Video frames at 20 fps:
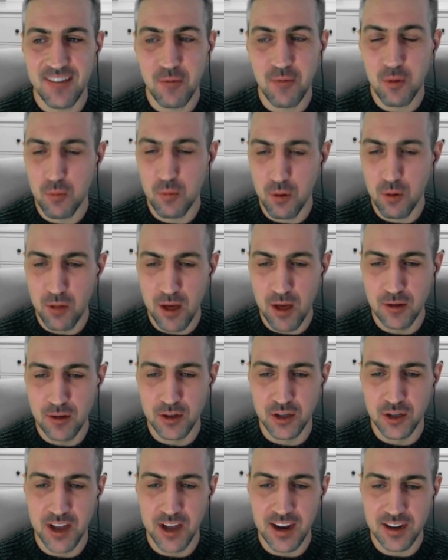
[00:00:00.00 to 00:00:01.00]
will those
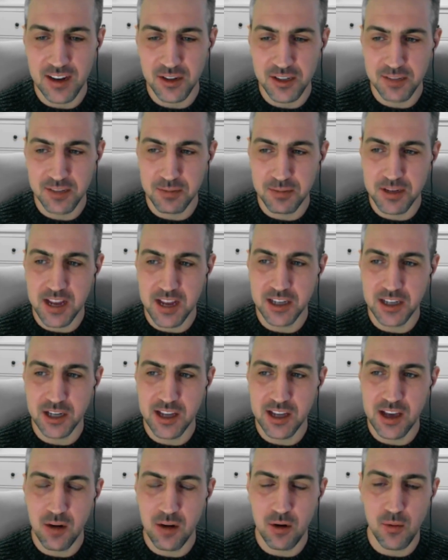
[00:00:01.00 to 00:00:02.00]
challenges potentially
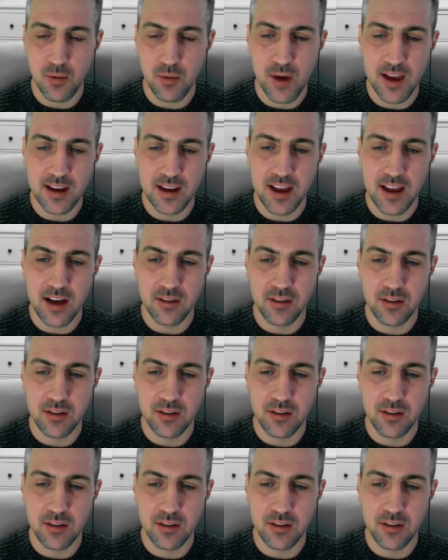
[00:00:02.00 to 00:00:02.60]
go away now